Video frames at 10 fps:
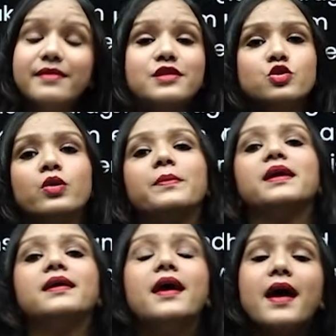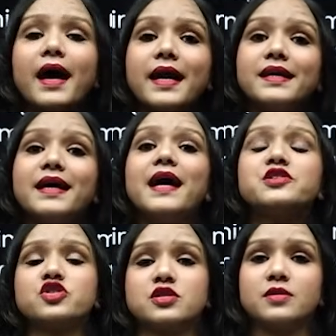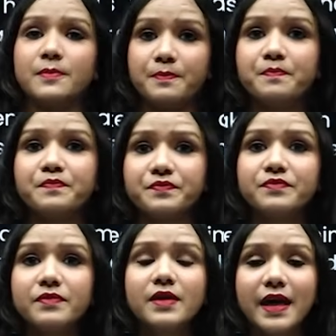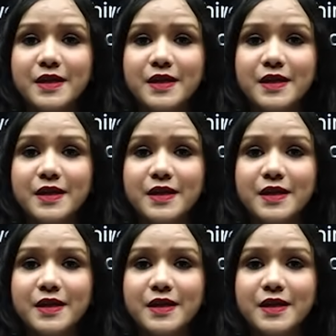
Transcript: swimming and catch its